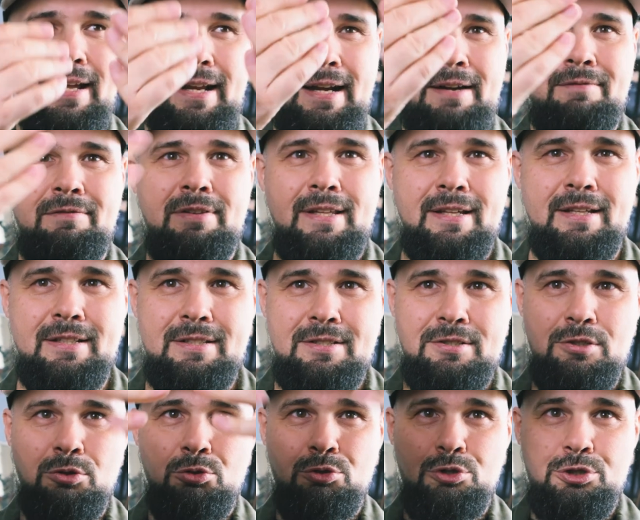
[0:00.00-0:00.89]
and everything is
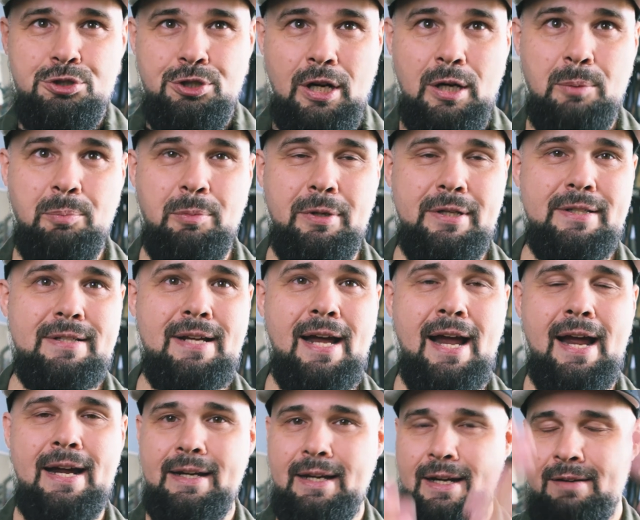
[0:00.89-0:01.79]
so sharp and
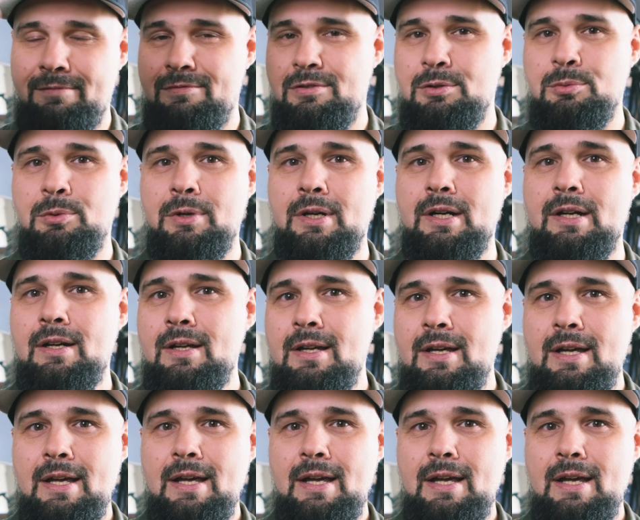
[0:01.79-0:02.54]
tack everywhere.